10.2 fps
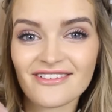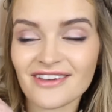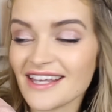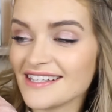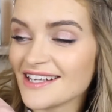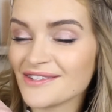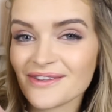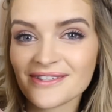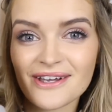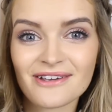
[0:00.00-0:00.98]
He sits on
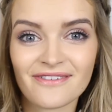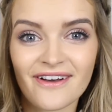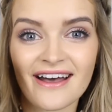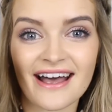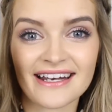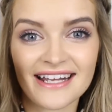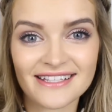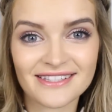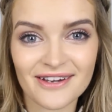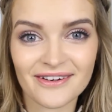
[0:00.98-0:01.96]
the sofa and
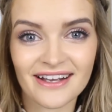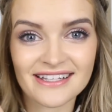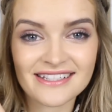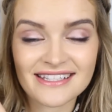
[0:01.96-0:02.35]
he's so nice